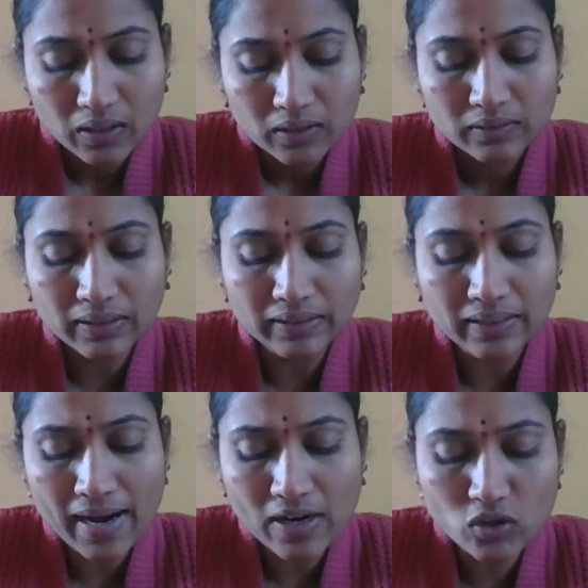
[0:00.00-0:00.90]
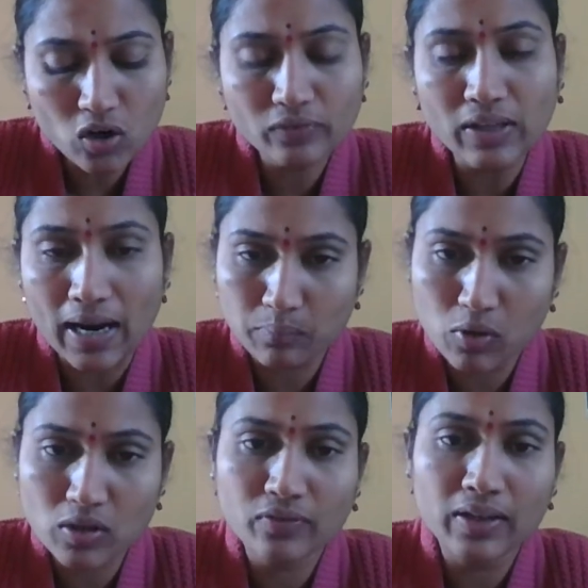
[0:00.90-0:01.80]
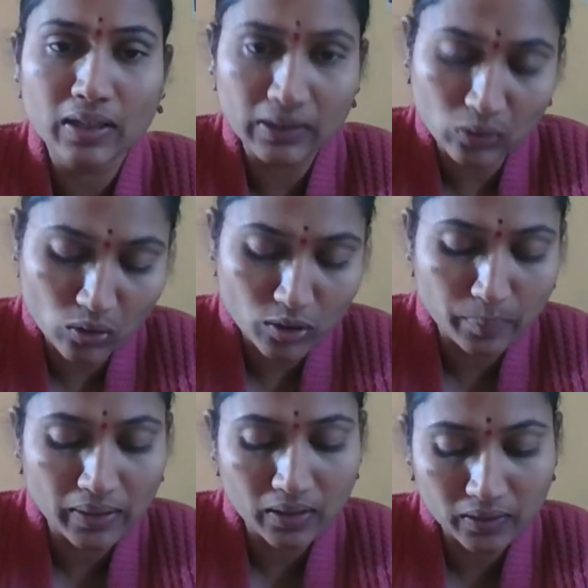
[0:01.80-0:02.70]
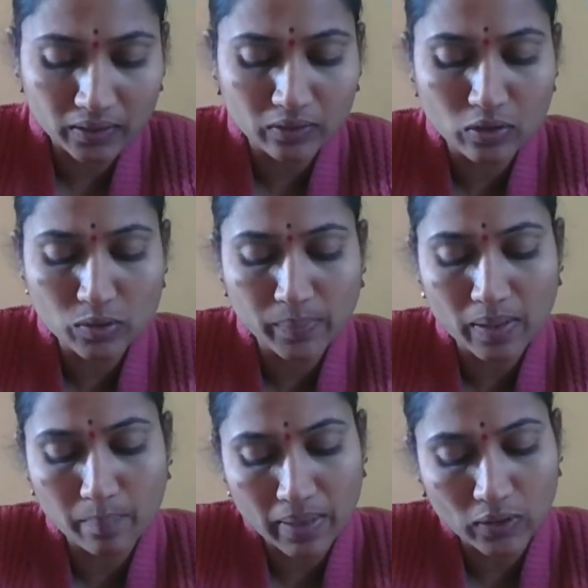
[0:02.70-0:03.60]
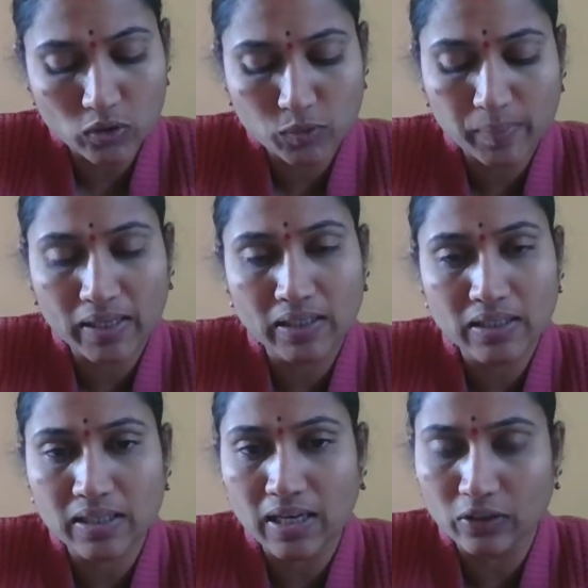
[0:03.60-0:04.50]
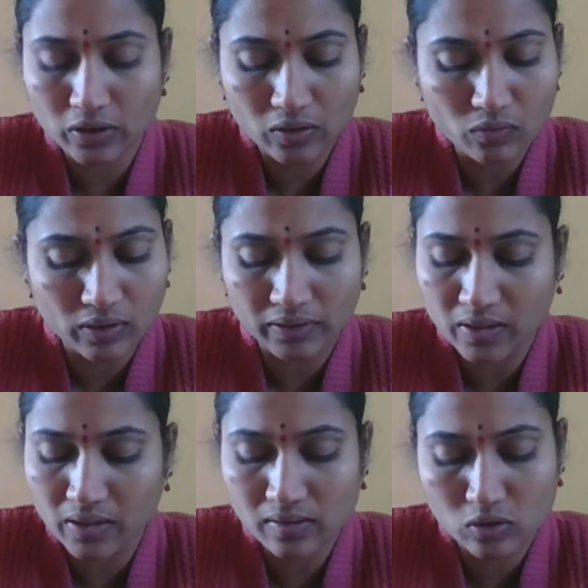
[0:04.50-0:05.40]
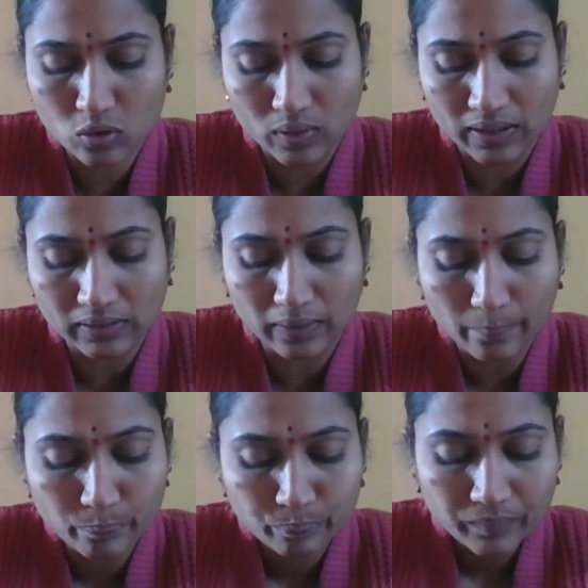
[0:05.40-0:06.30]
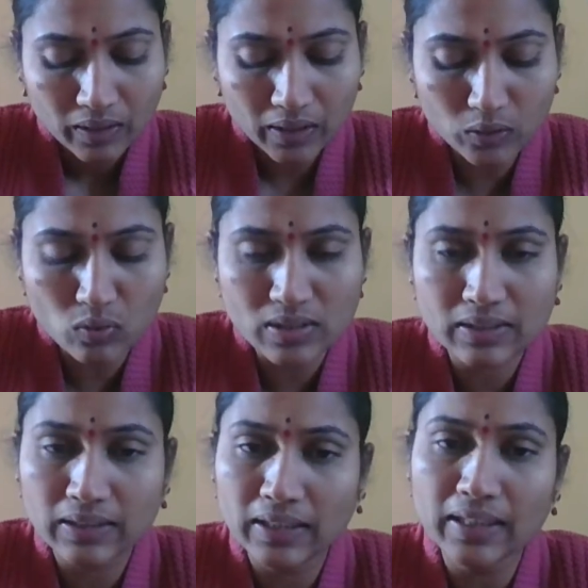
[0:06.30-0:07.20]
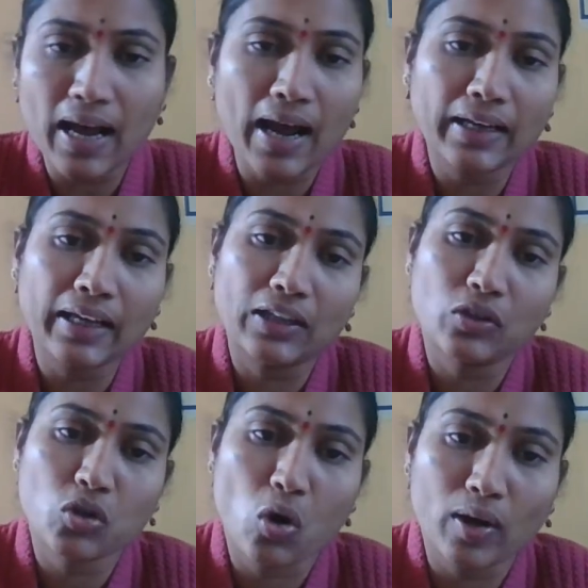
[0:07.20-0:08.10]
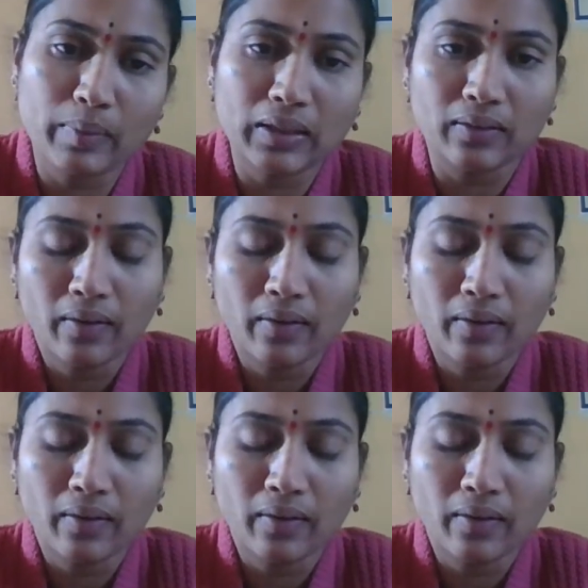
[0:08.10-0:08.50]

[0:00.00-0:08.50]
The interaction of the atmosphere, lithosphere, hydrosphere, biosphere is continuing for years together. It was clean and enjoyable.